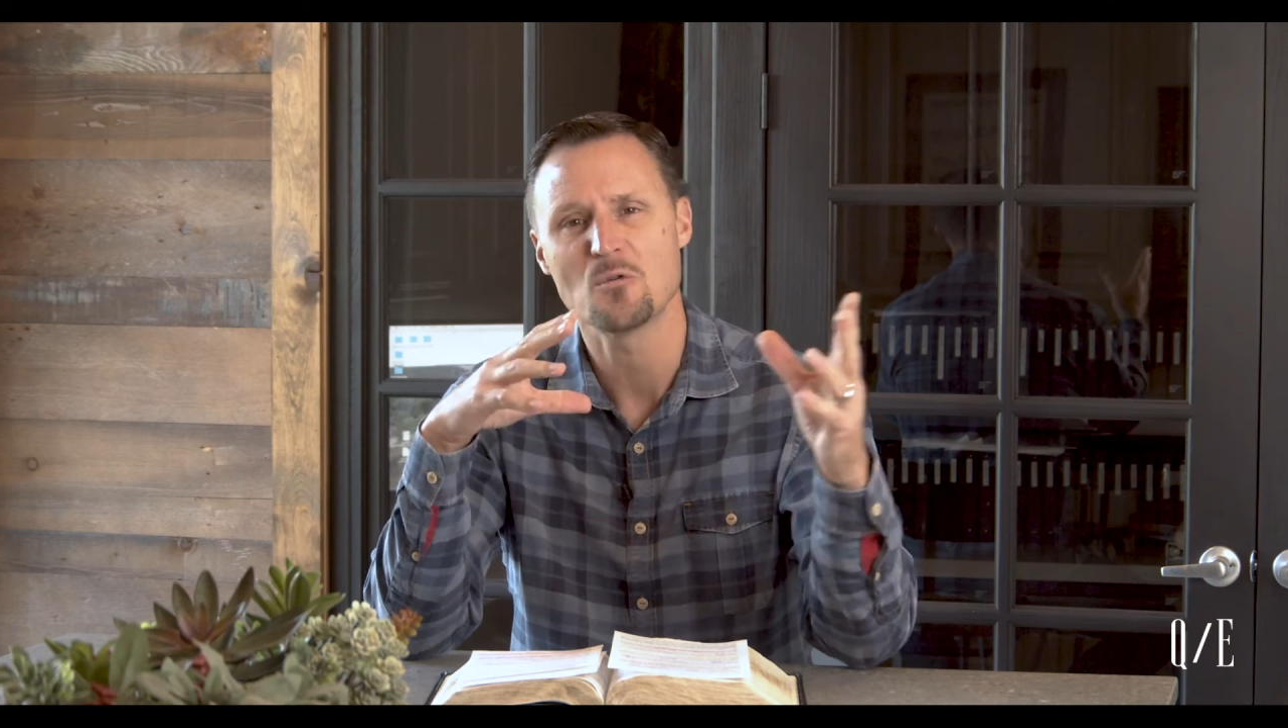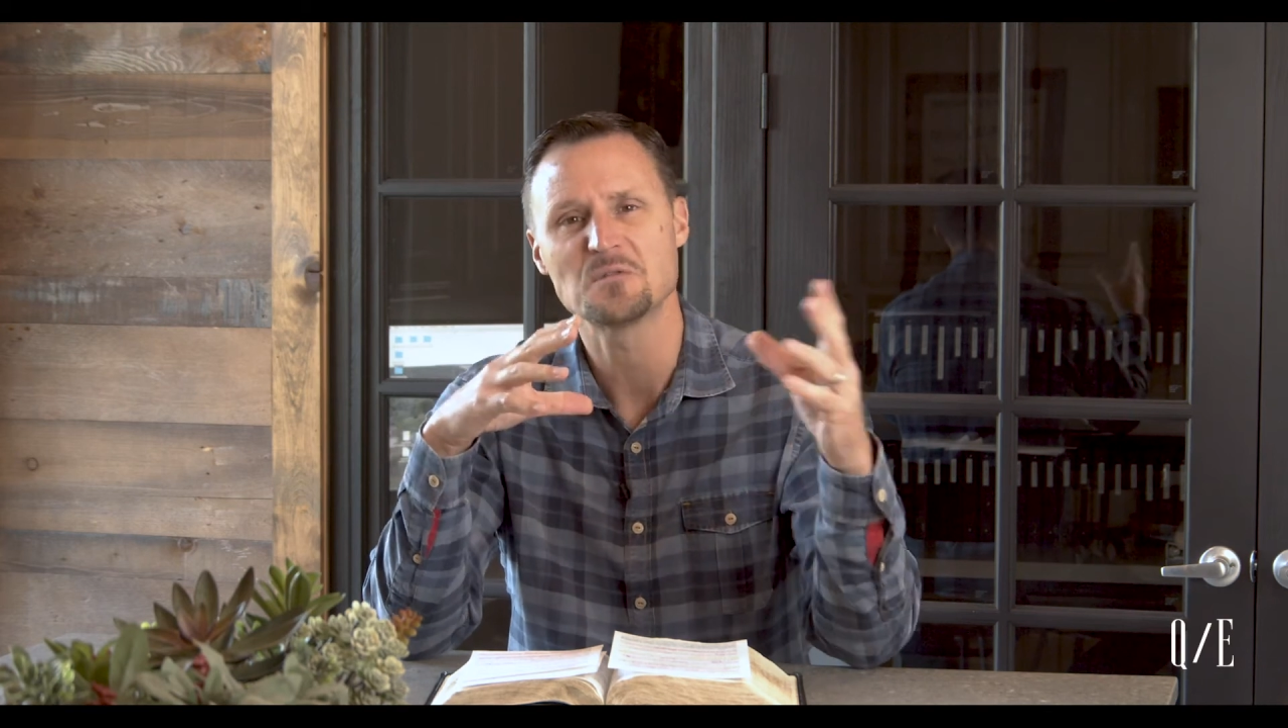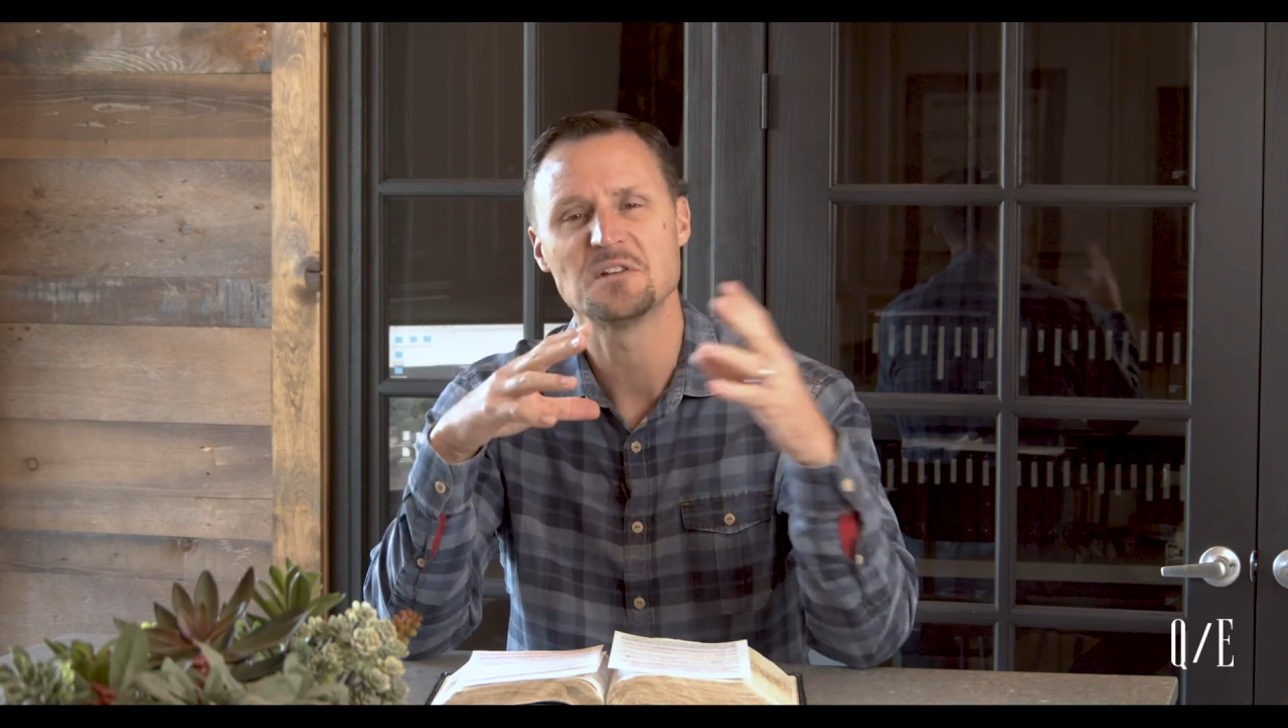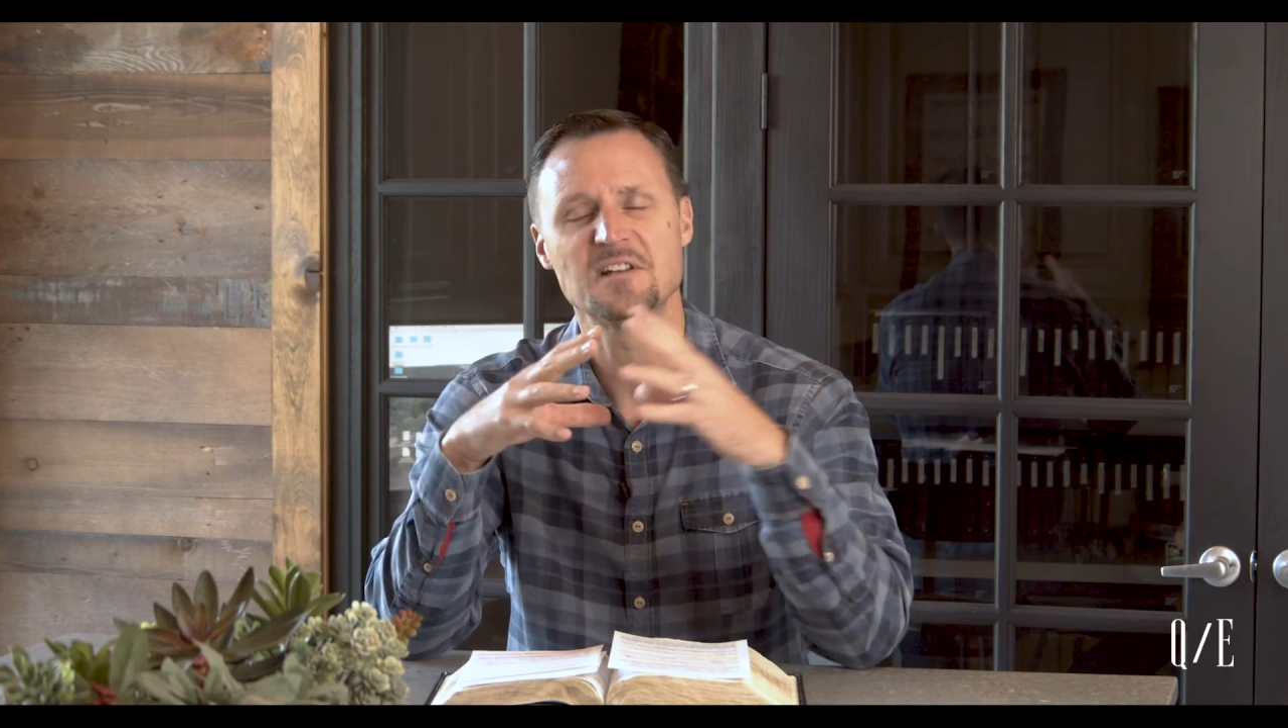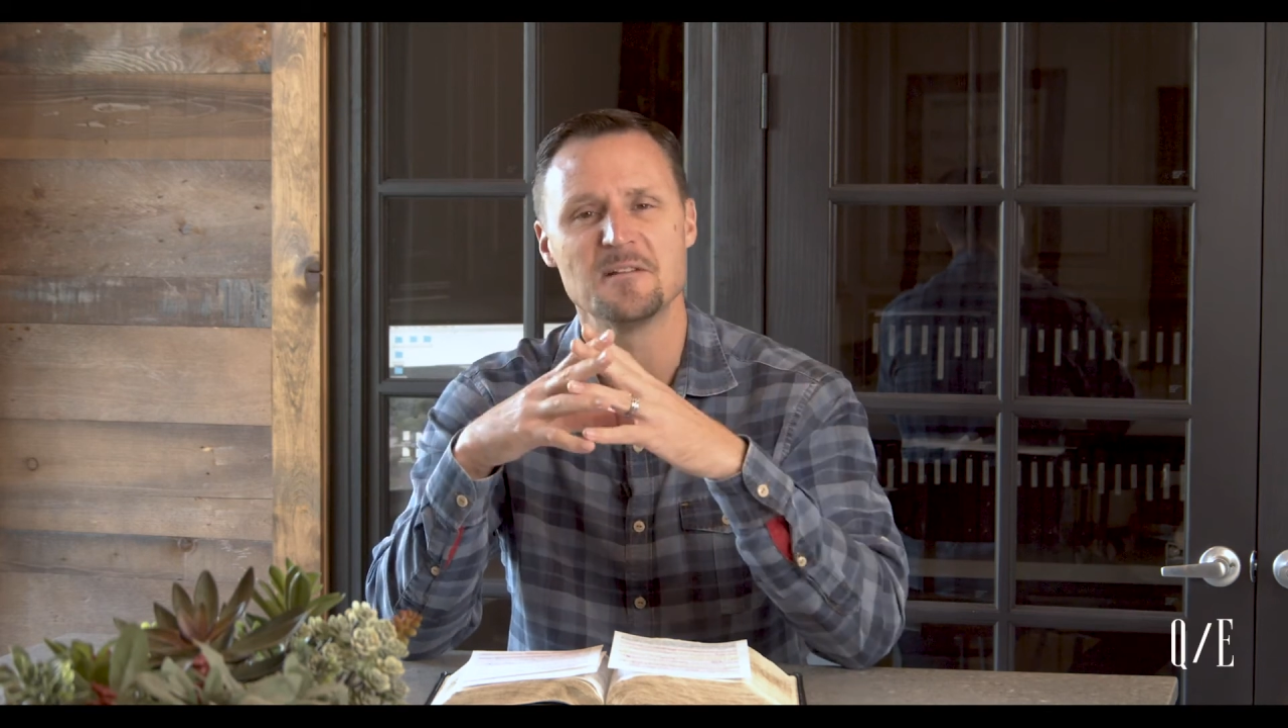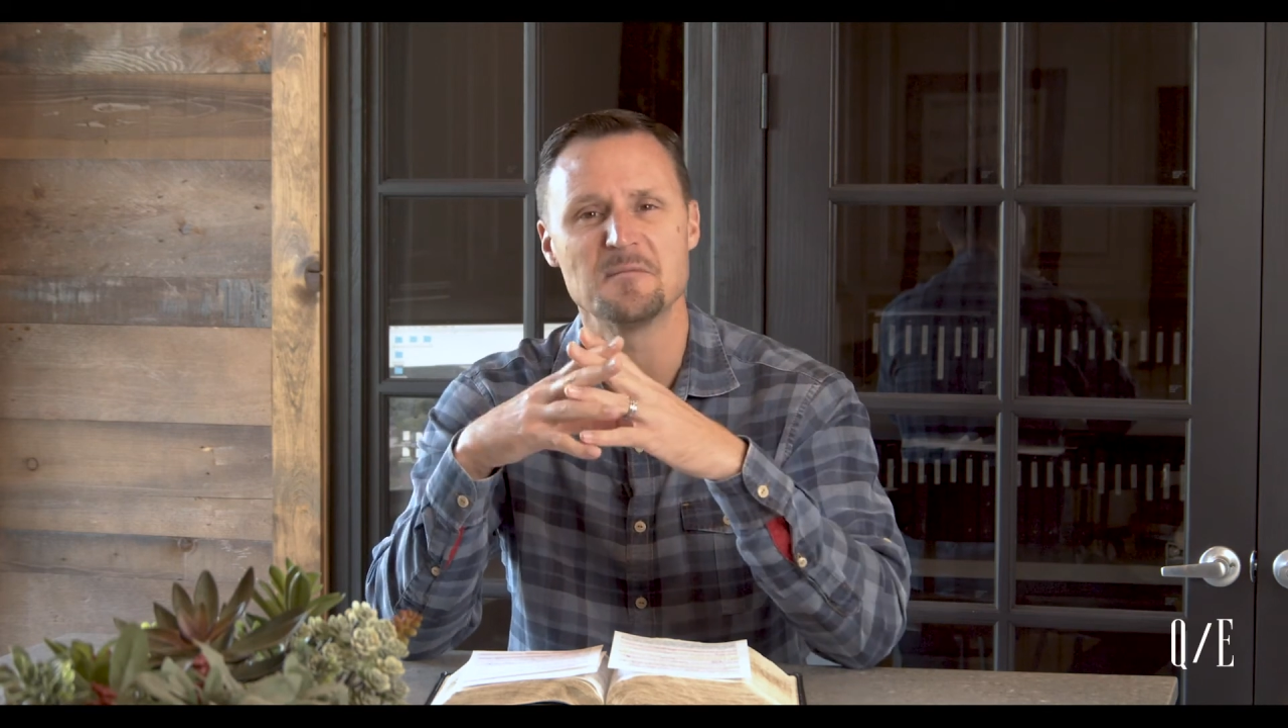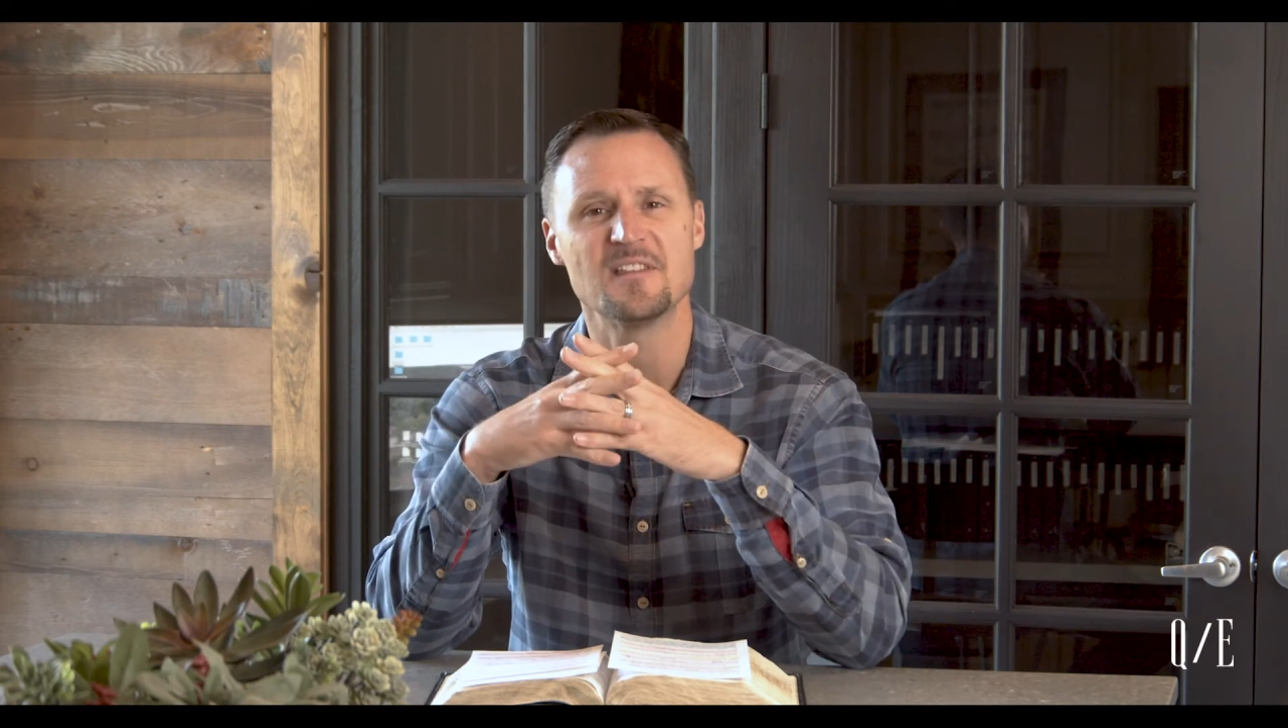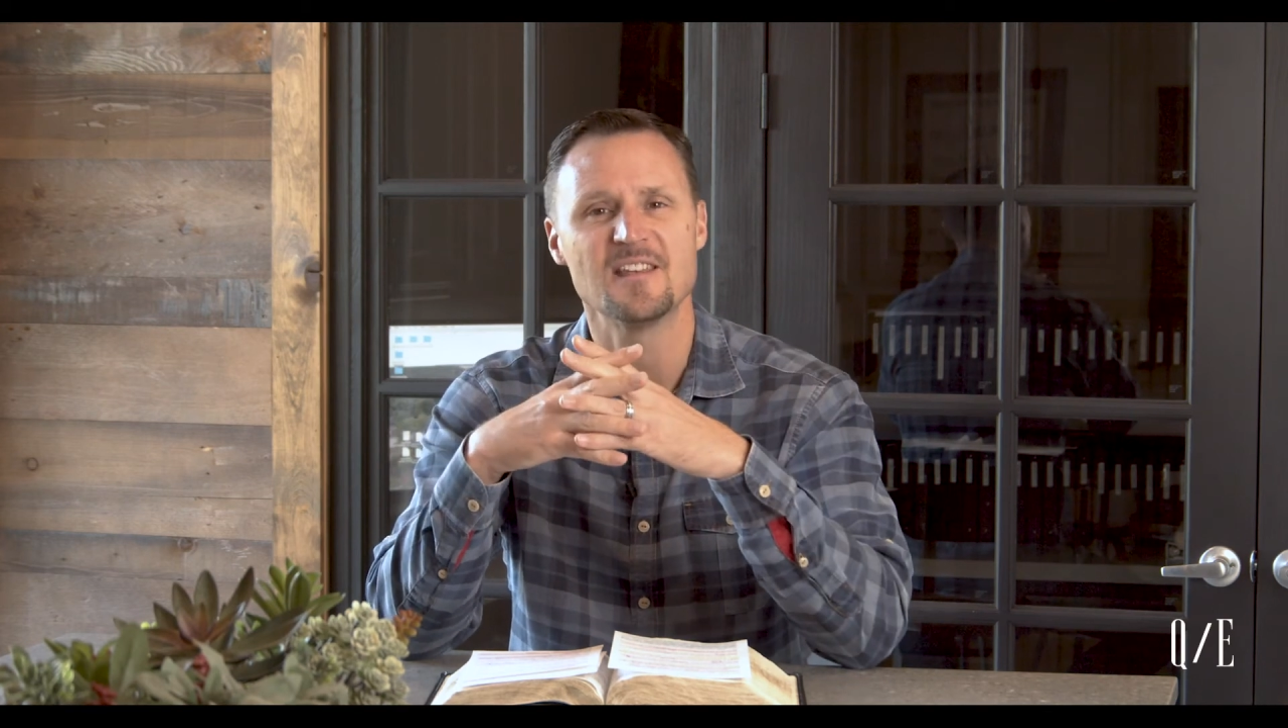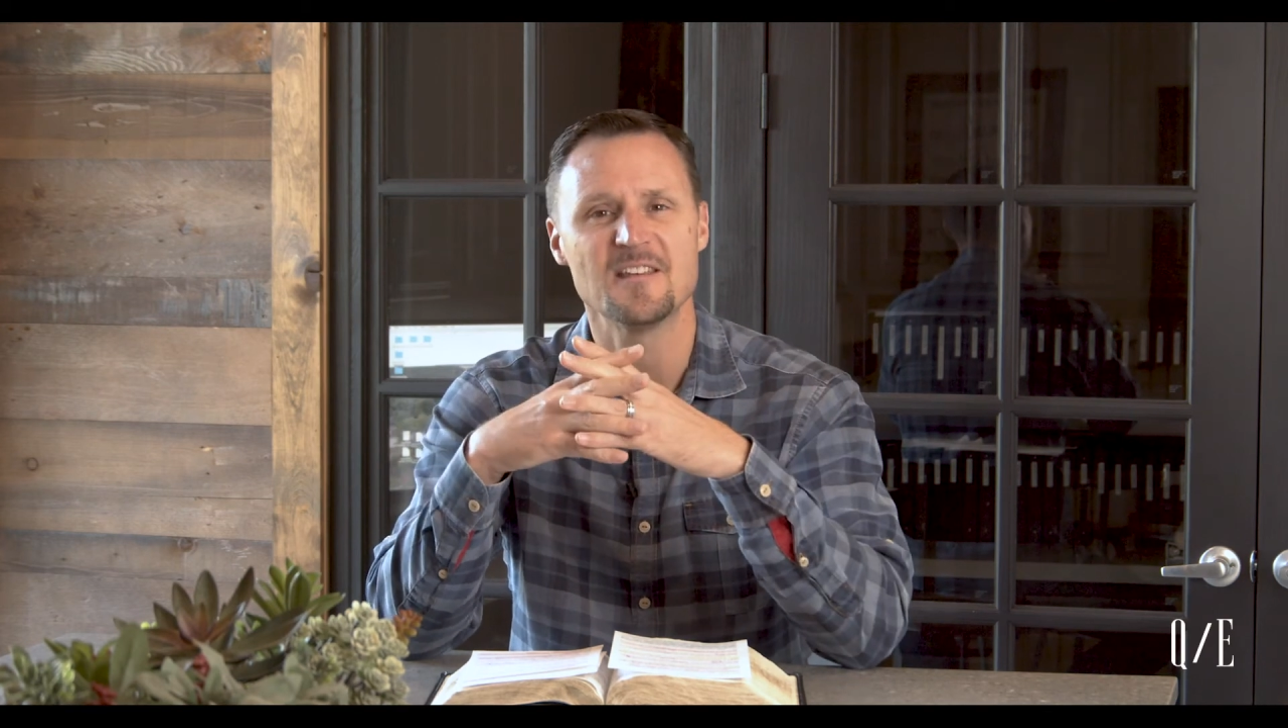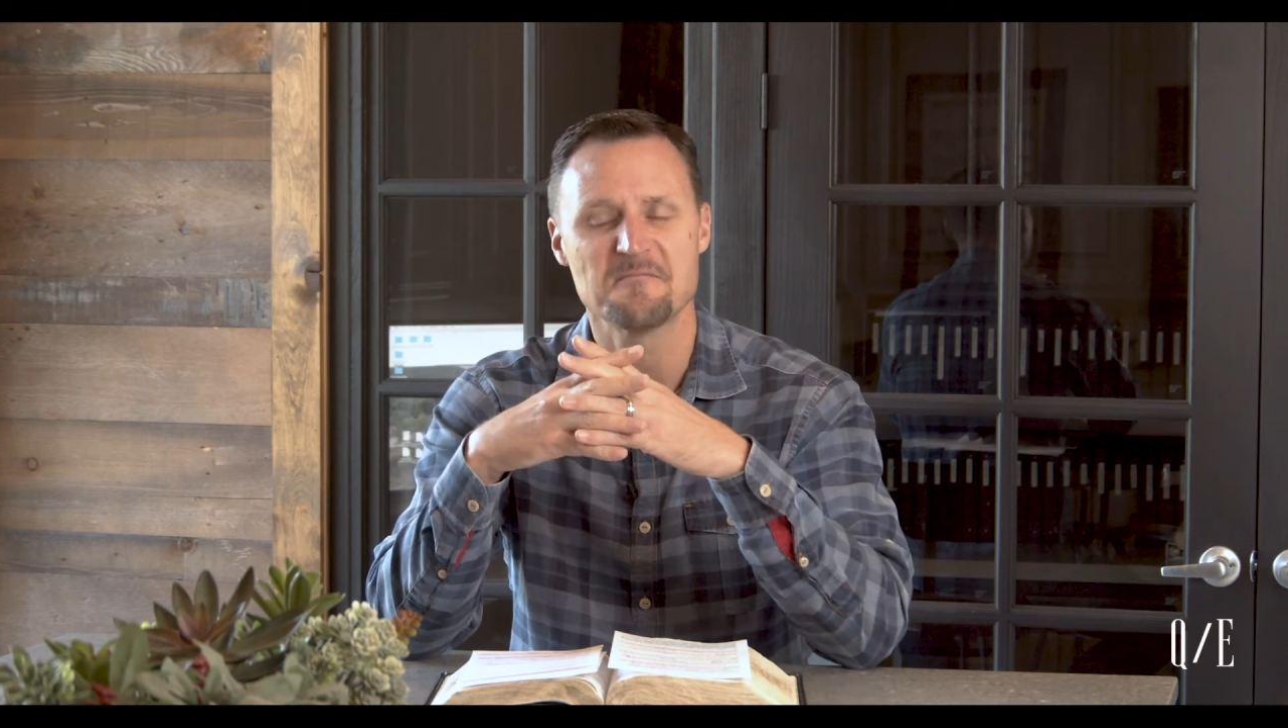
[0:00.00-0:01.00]
wrote to
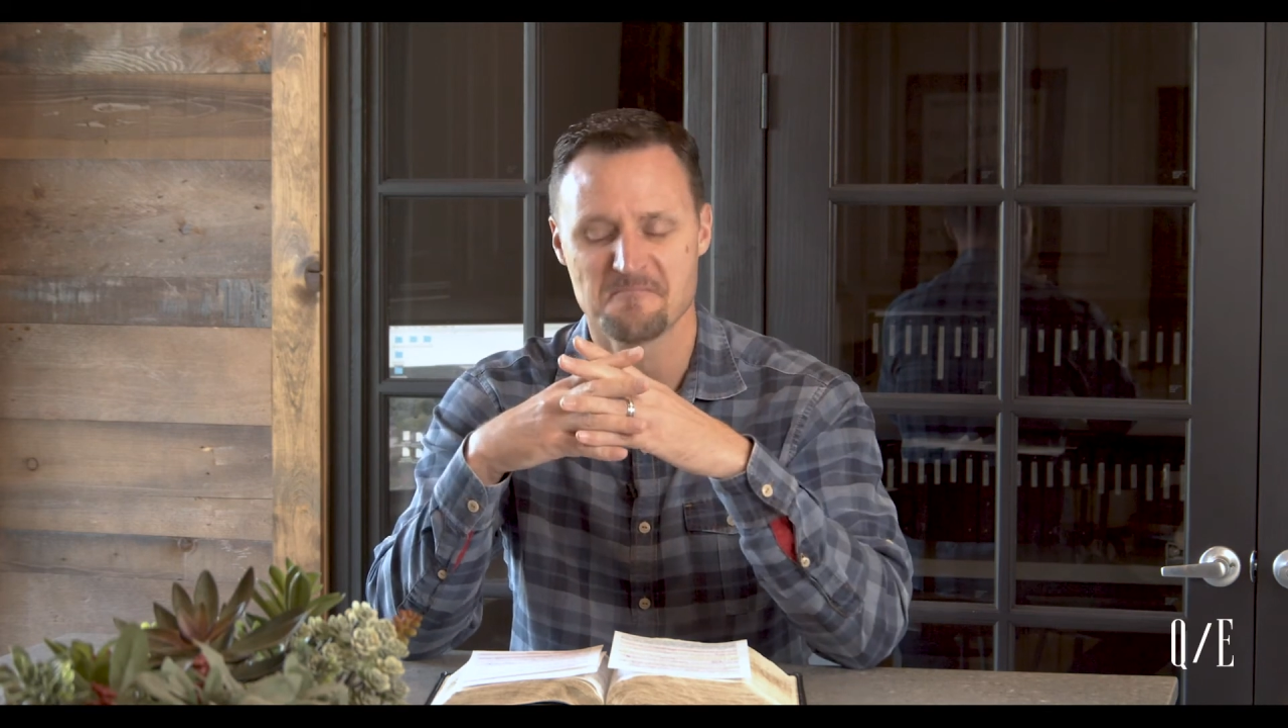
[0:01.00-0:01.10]
Timothy,